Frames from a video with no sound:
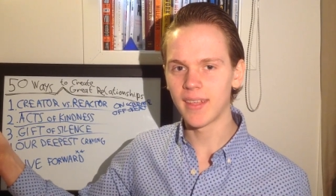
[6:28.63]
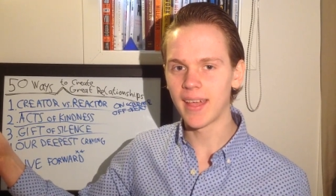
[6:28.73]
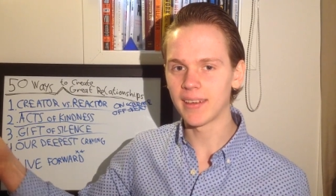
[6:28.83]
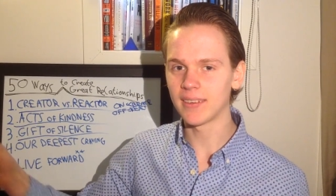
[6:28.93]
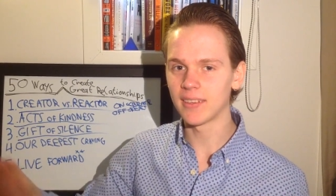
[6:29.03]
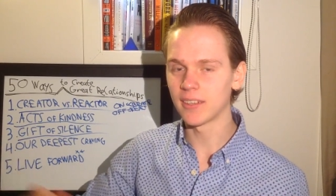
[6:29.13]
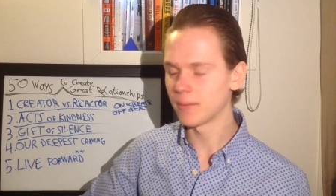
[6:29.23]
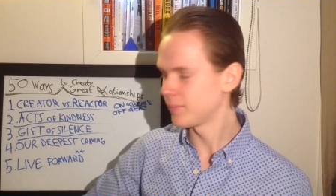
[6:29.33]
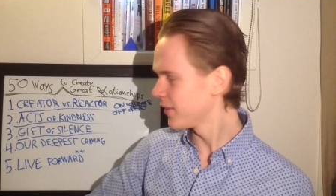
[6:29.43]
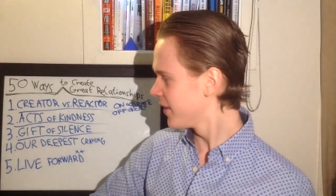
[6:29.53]
And
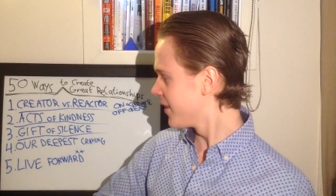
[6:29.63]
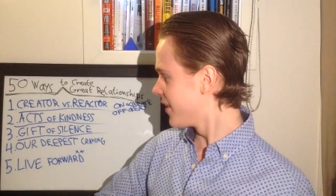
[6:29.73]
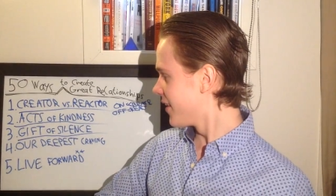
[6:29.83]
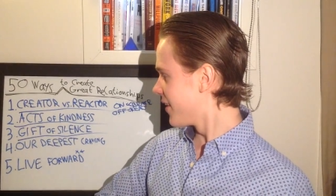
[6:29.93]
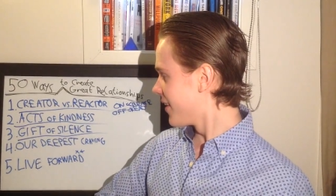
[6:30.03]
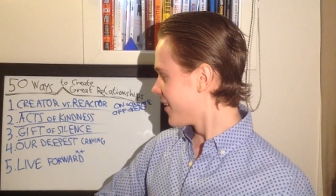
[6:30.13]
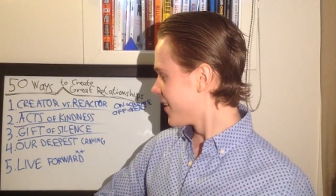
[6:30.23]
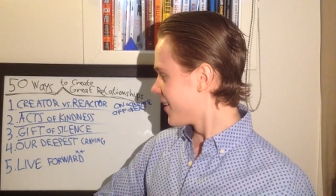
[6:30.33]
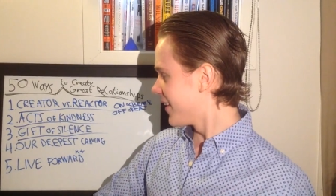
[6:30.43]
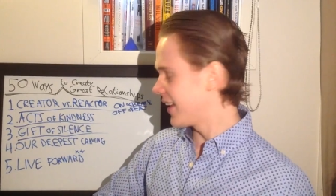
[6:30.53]

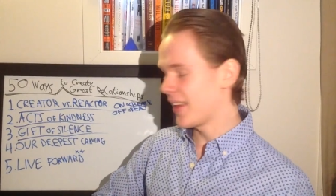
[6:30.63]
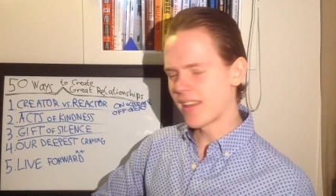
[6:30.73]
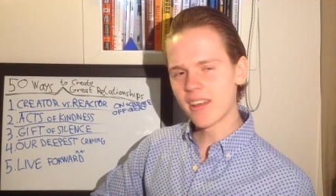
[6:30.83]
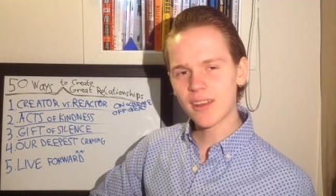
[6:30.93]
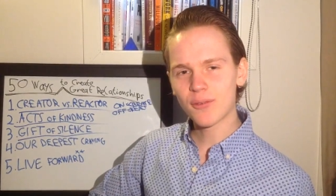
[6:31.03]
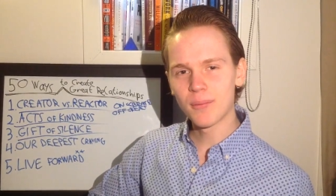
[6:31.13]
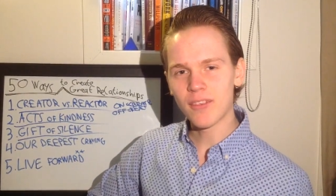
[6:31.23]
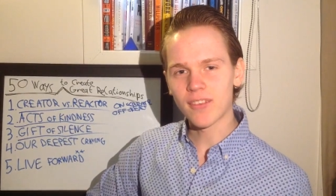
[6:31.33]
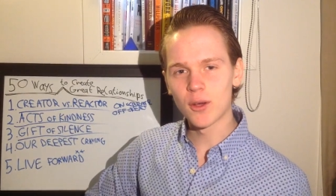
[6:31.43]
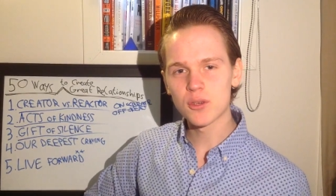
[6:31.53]
he got it from
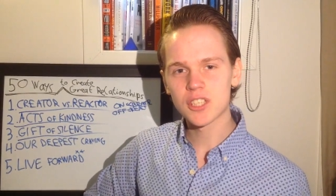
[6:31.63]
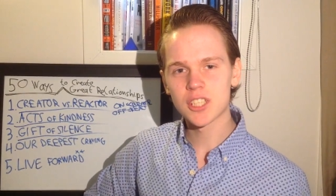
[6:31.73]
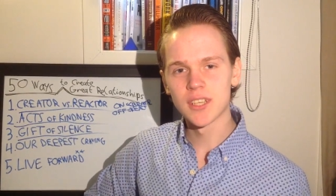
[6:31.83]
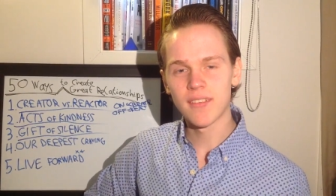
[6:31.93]
his coach,